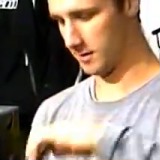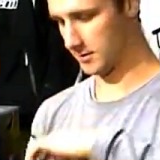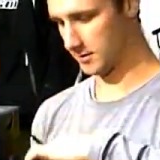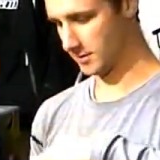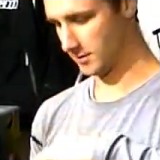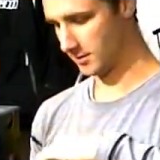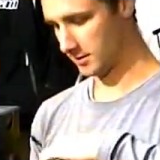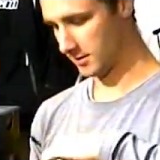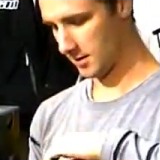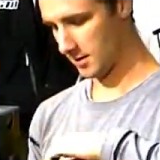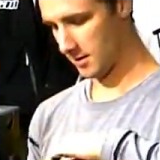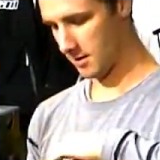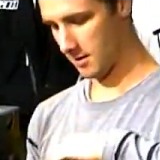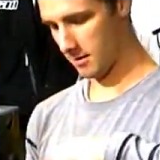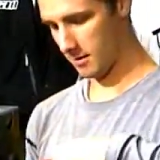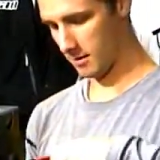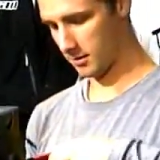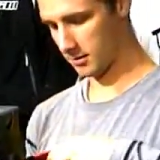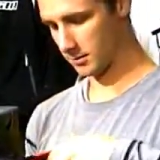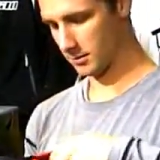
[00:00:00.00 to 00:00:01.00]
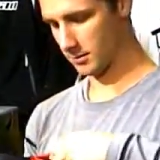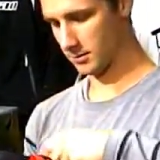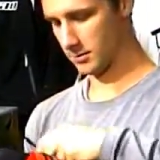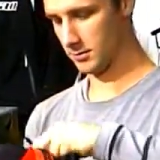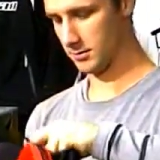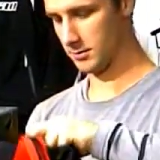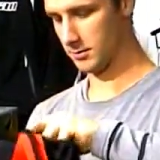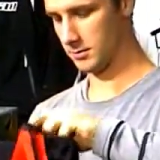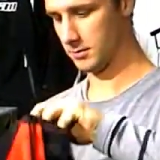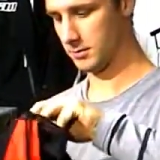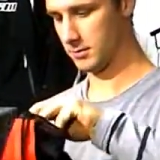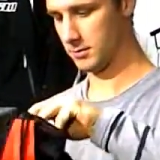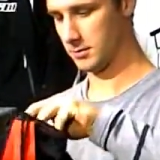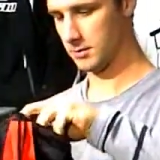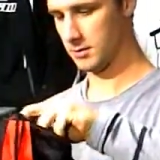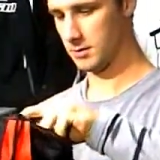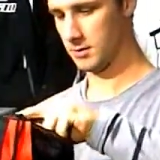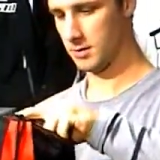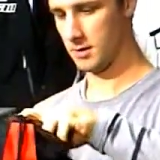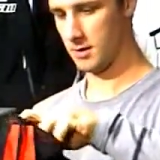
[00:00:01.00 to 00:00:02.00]
when balanced on the tank on the
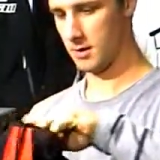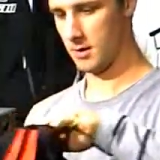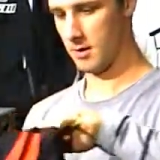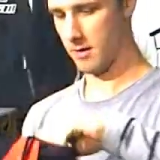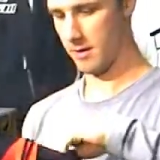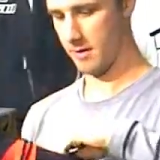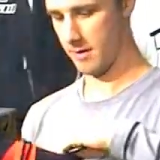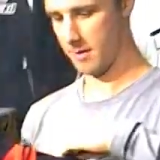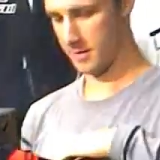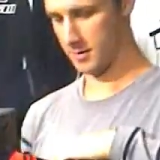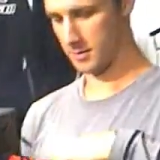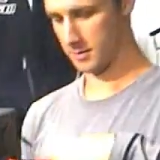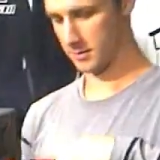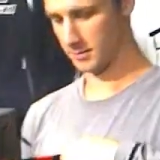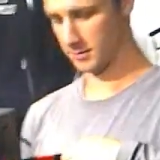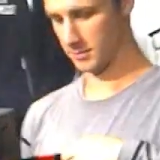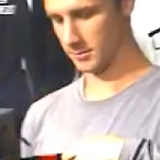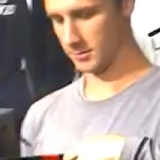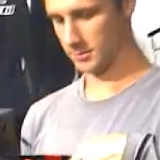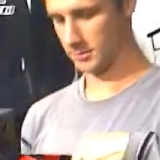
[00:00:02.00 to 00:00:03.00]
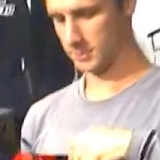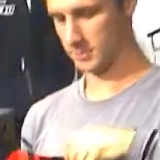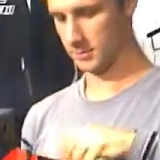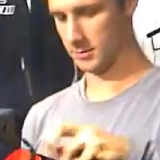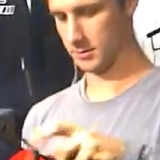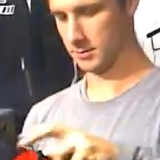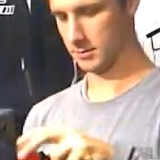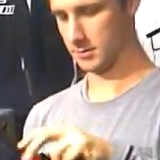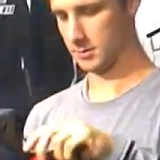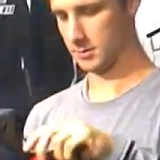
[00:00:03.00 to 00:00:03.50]
way home. So